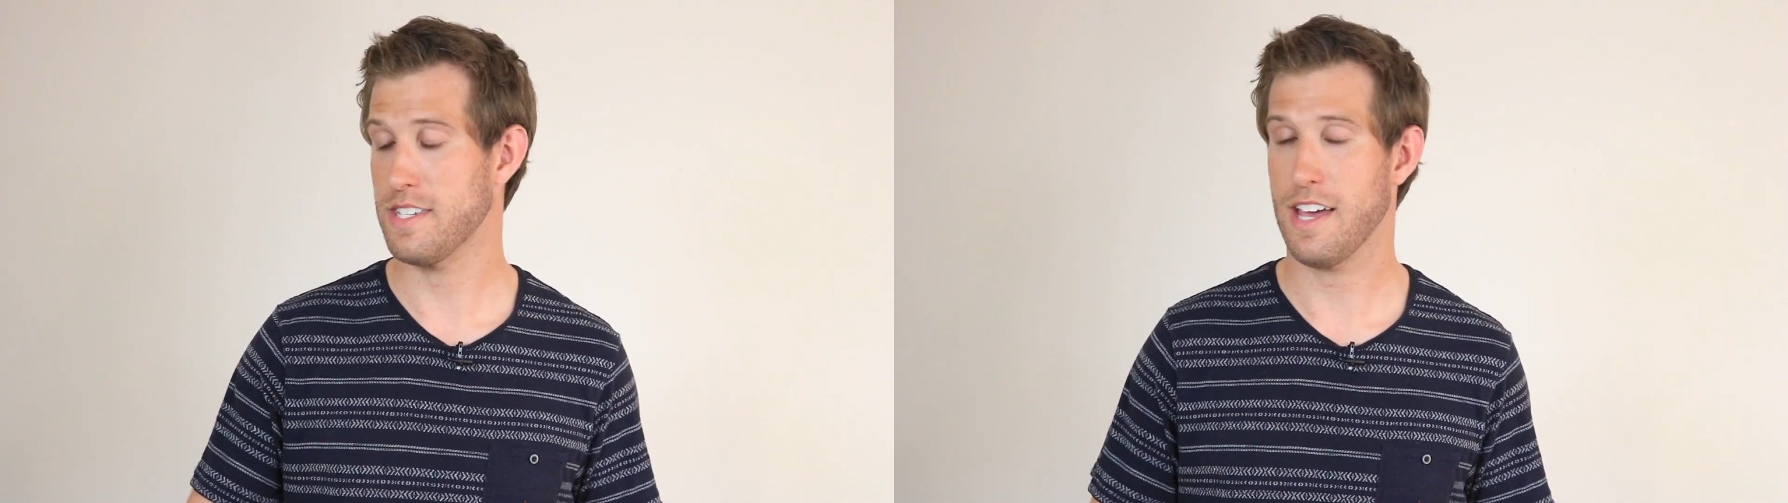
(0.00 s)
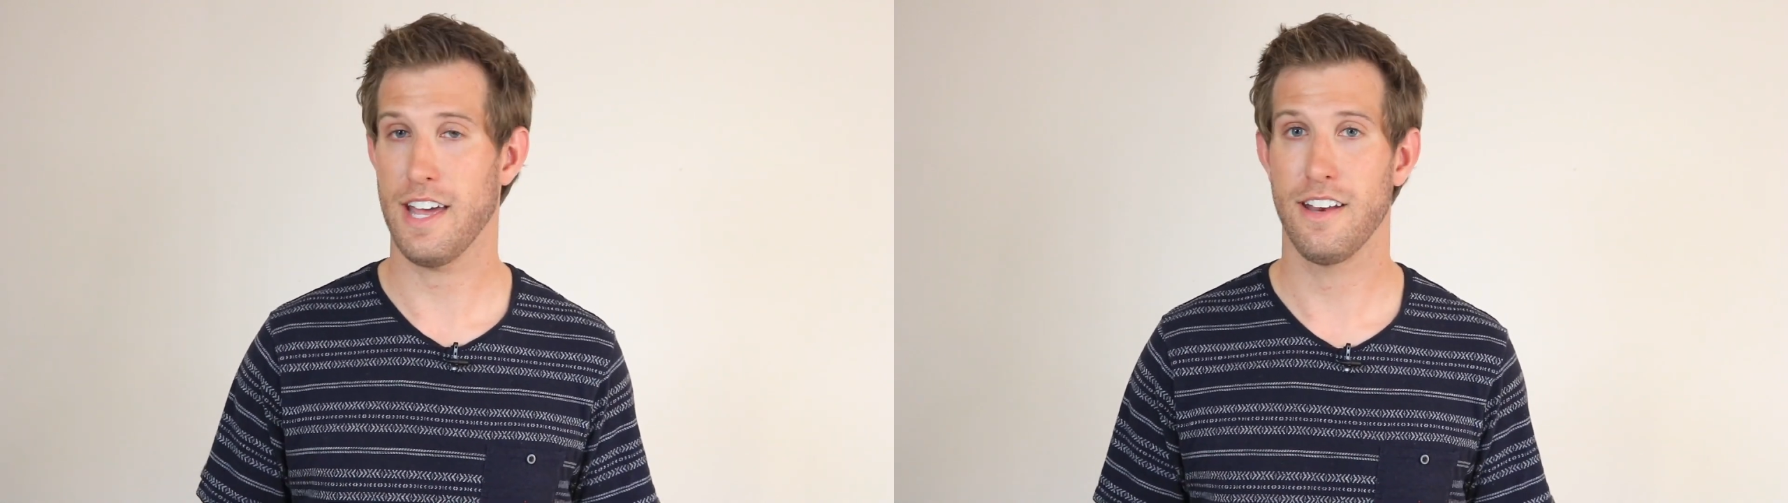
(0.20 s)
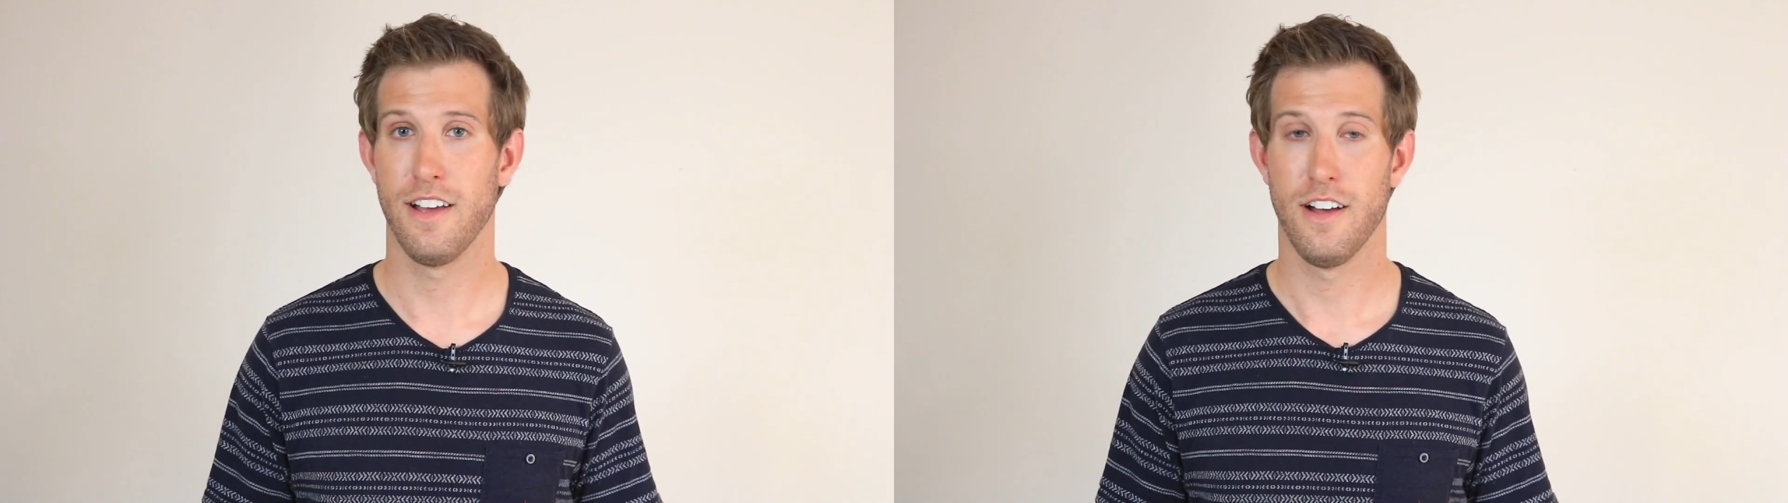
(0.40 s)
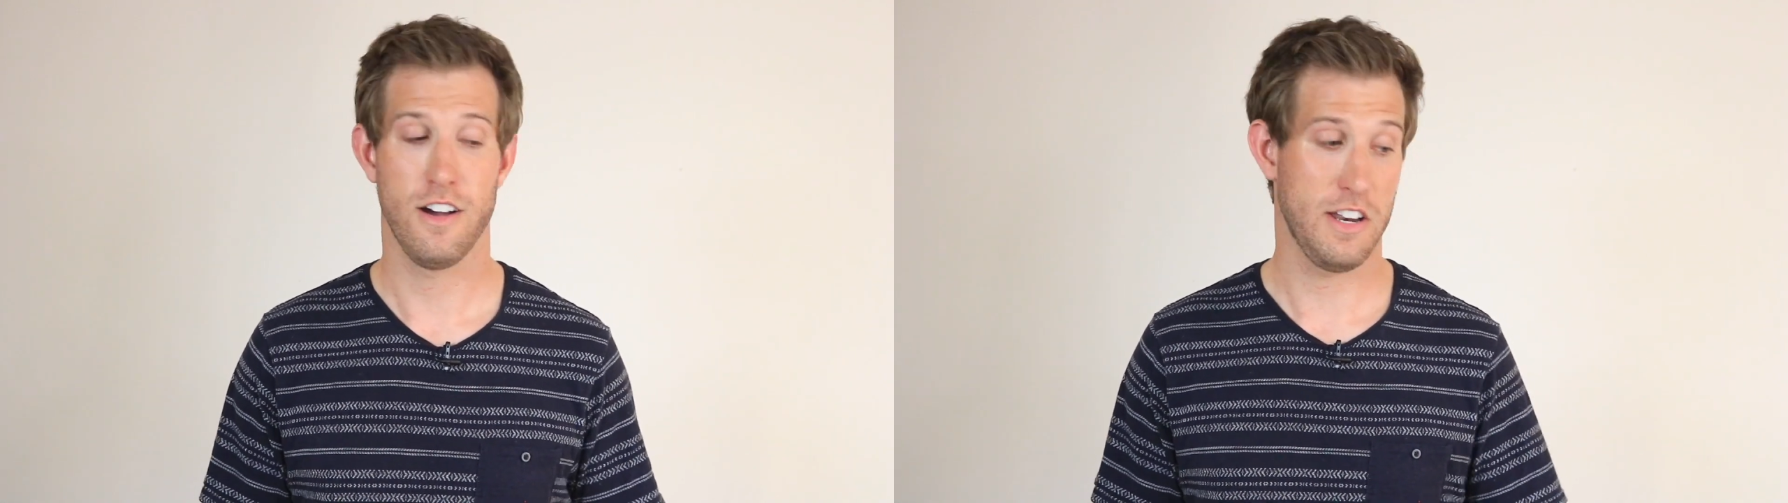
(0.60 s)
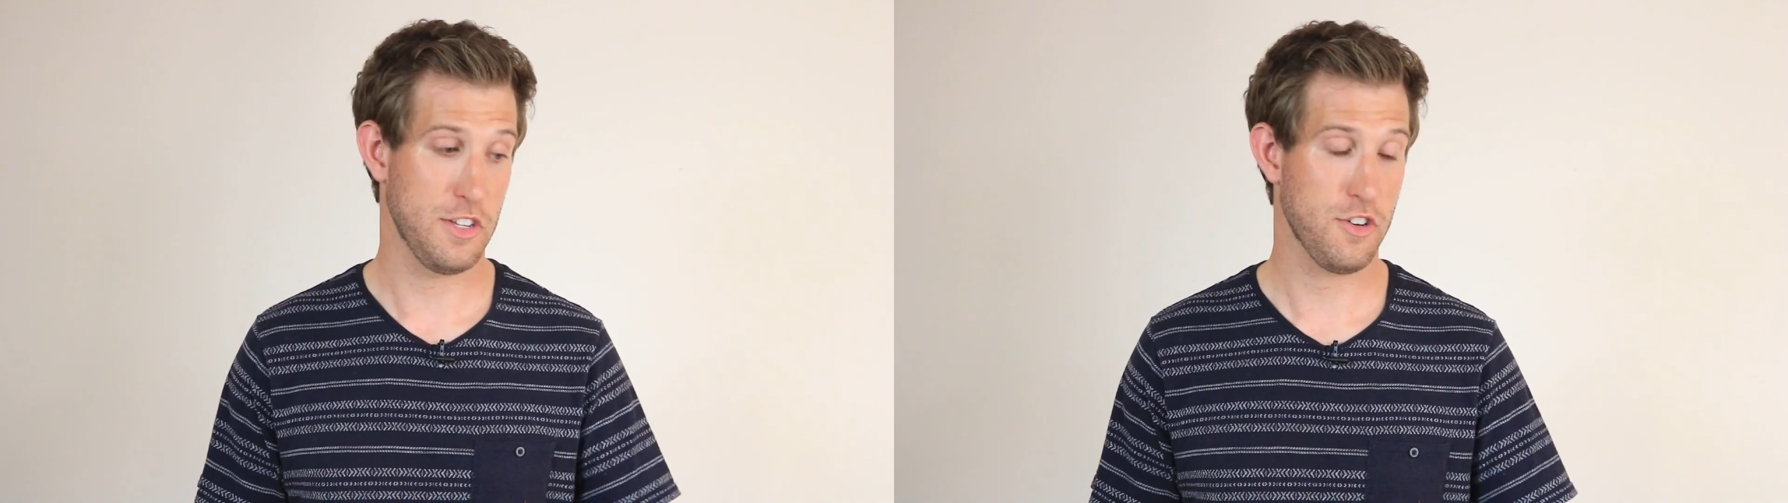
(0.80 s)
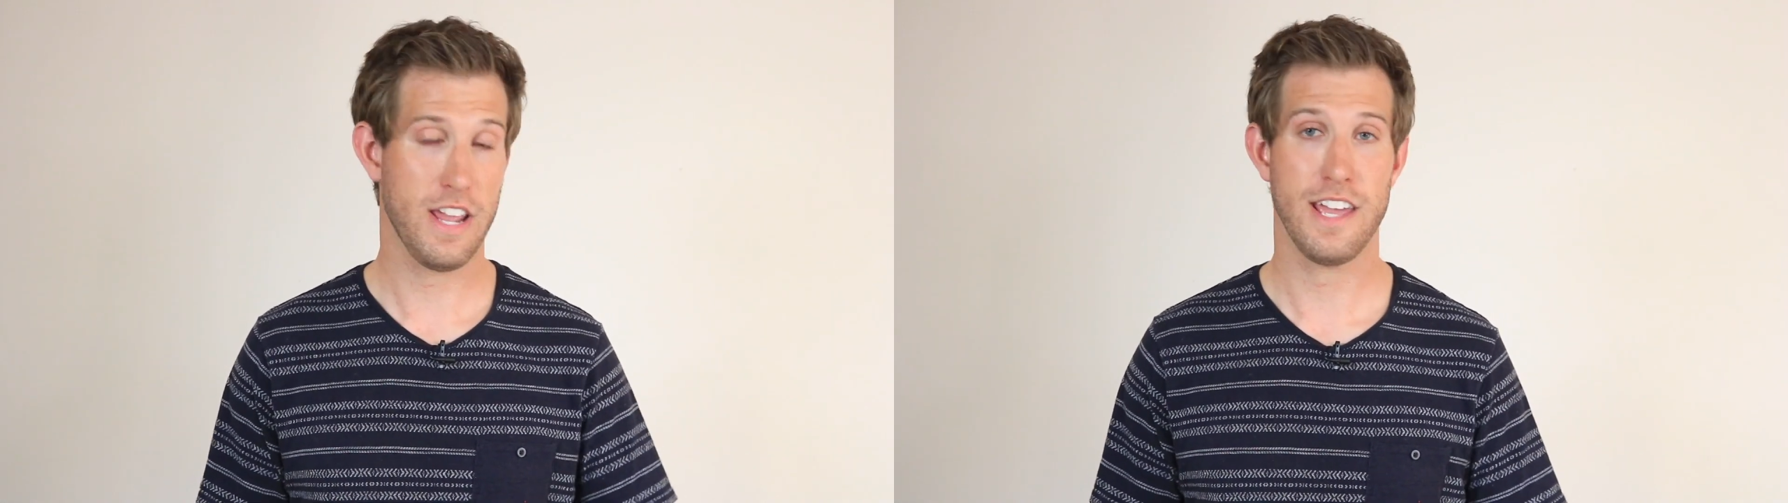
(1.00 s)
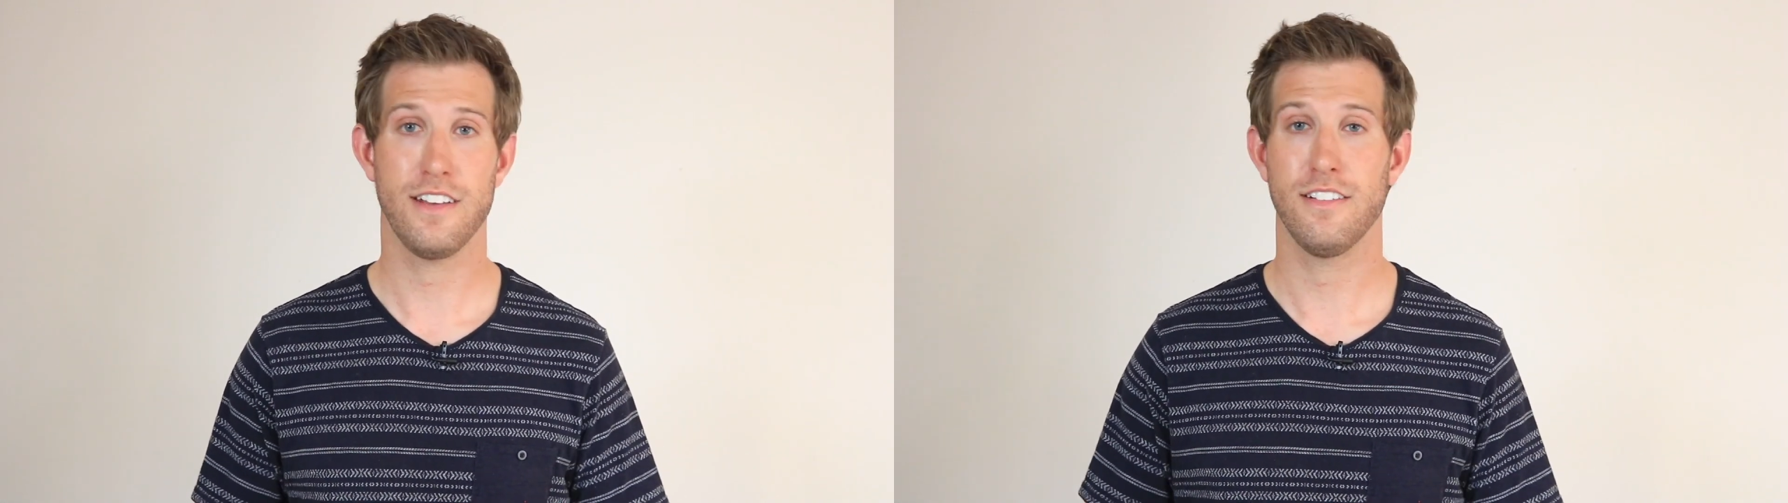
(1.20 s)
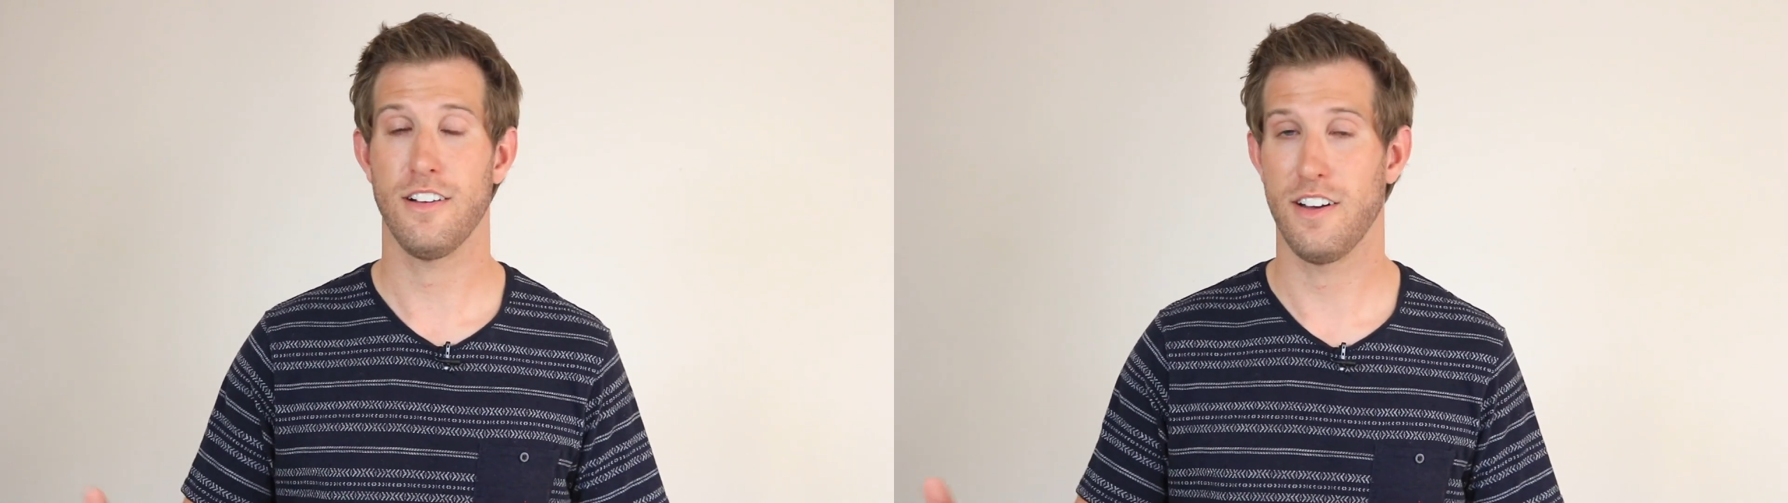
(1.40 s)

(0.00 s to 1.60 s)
beside on a train,